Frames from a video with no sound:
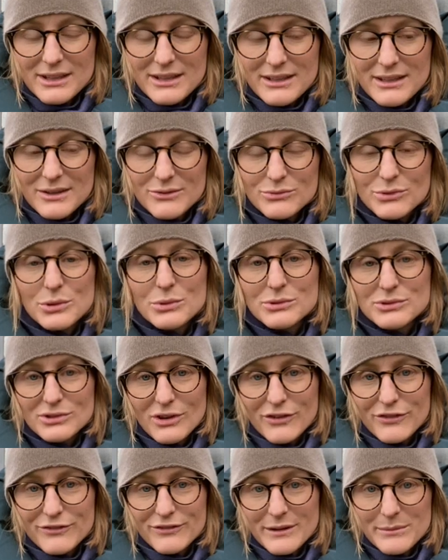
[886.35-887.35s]
roots
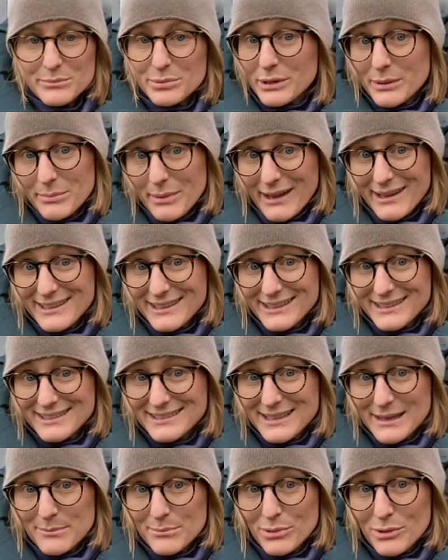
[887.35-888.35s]
off and put it back in the
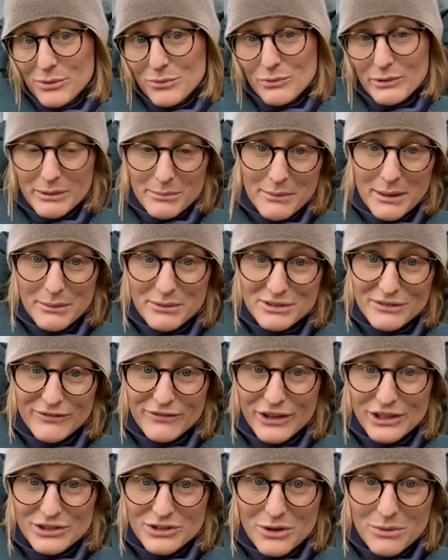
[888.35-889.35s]
same pot with maybe some
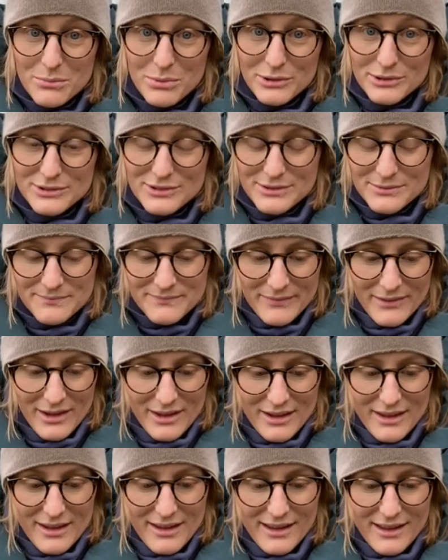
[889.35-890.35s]
fresh compost,
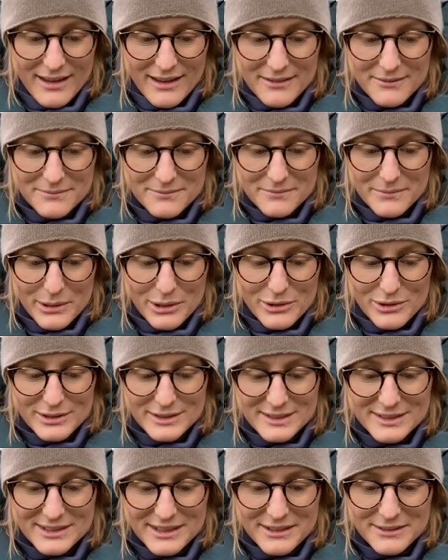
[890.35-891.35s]

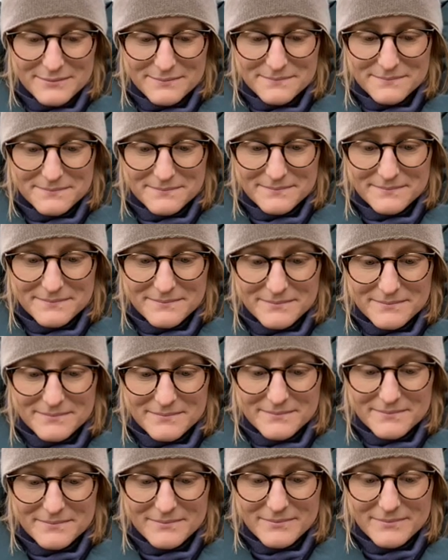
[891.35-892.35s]
because
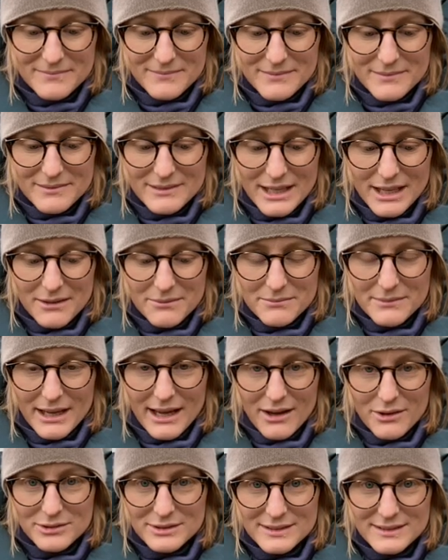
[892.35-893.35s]
yeah, the
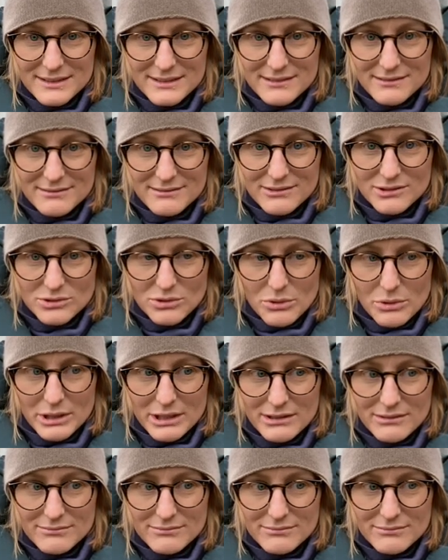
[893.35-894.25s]
house isn't growing.